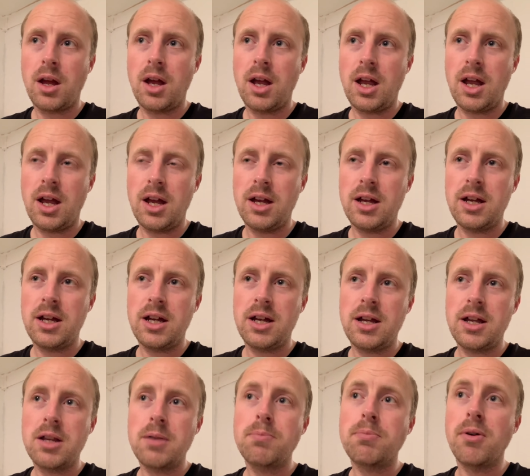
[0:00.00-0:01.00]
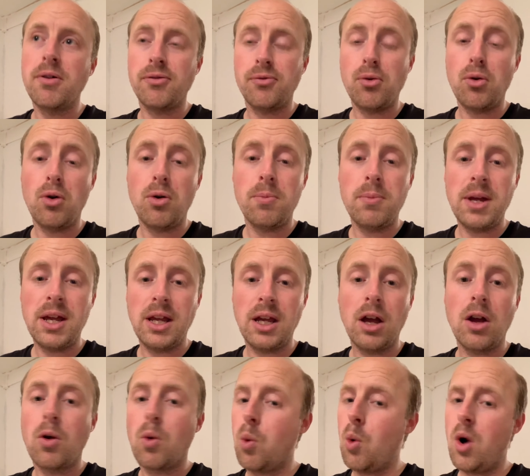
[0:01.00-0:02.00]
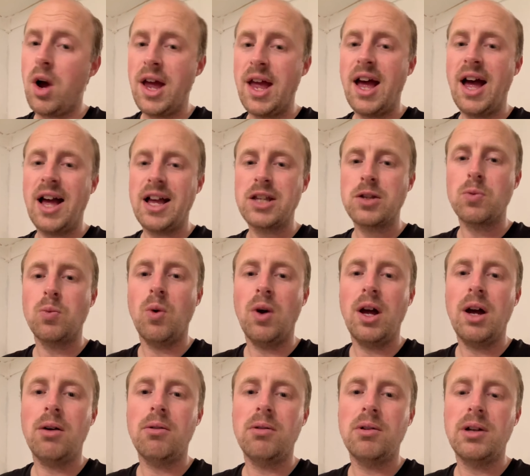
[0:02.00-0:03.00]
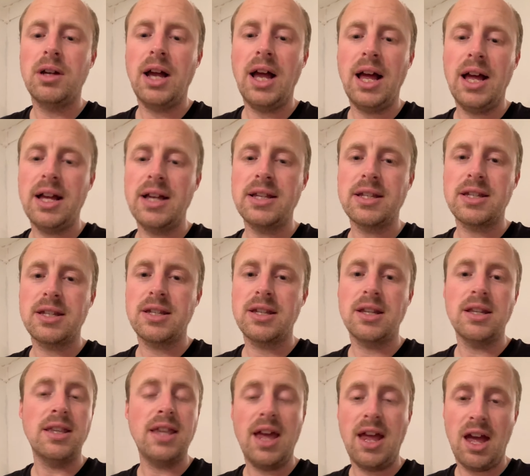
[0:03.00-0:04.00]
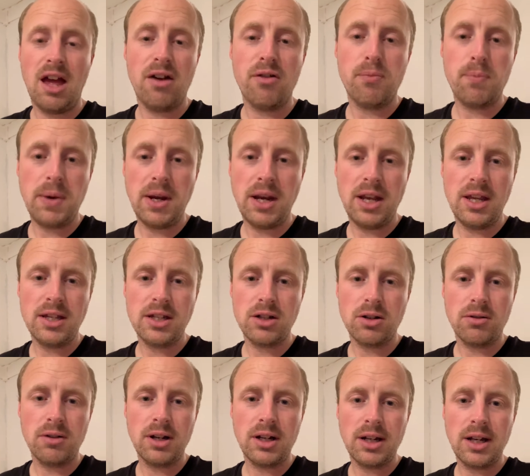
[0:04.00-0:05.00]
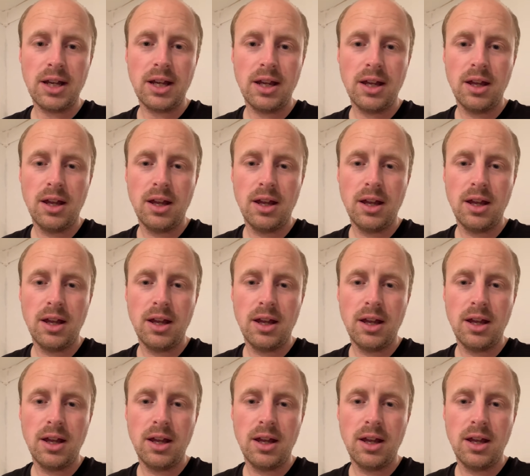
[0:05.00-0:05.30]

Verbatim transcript: uh, performing quite as well as they have been historically.